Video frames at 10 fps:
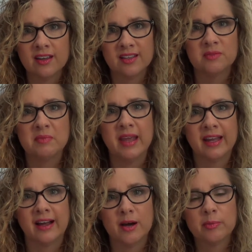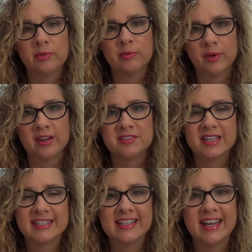in makeup, what I've
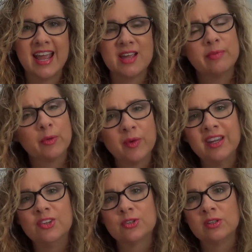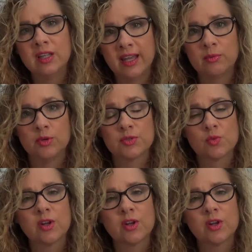done today, but read your labels.